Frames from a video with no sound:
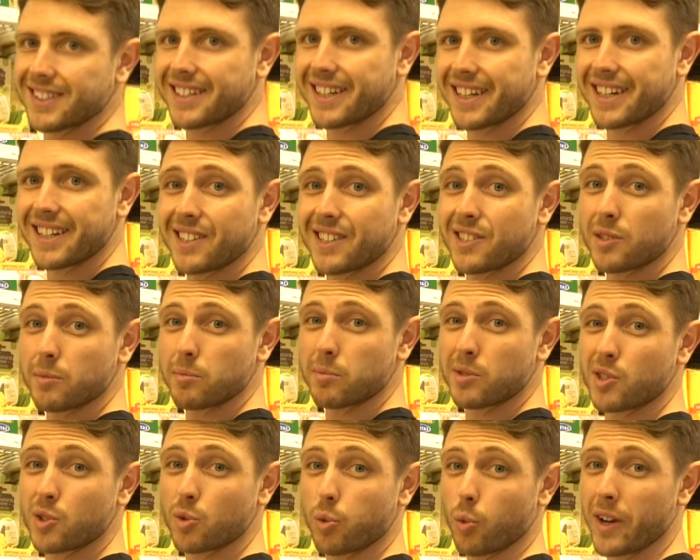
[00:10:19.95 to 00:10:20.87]
Getting some
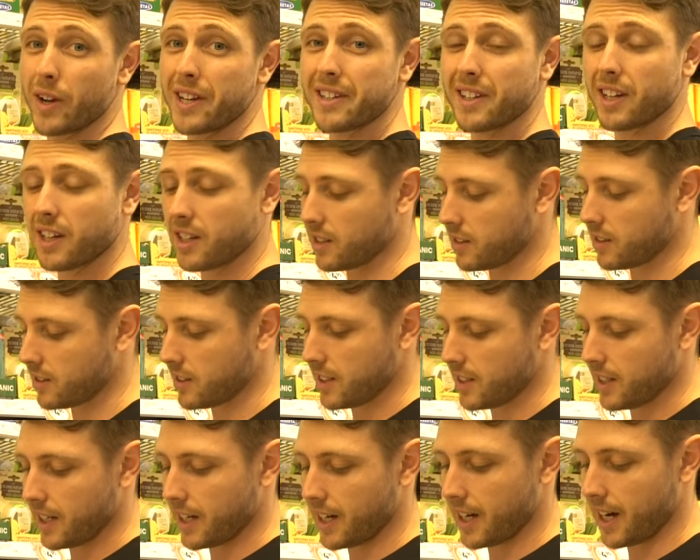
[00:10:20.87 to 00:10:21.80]
sweetener
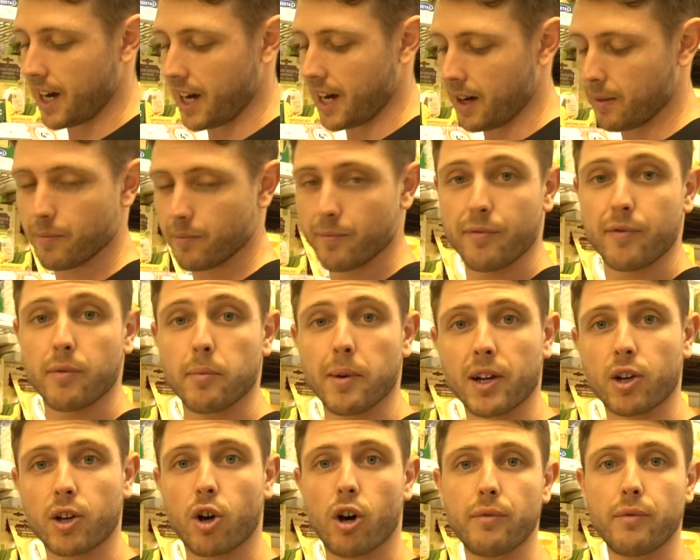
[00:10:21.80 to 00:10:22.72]
for
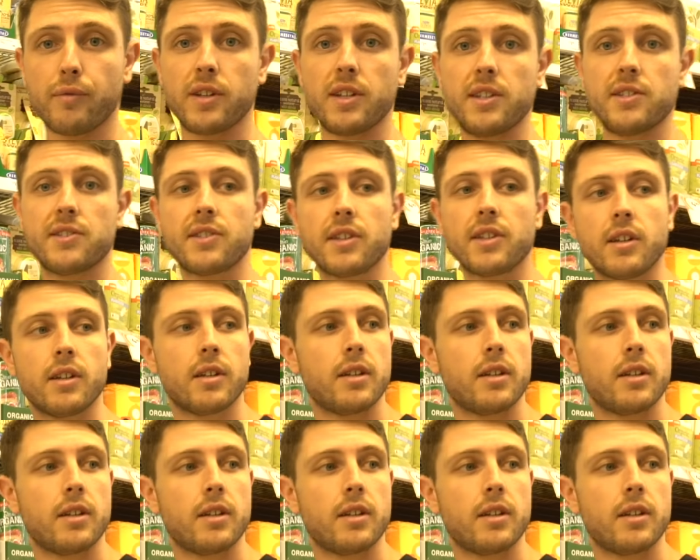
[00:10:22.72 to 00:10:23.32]
my coffees.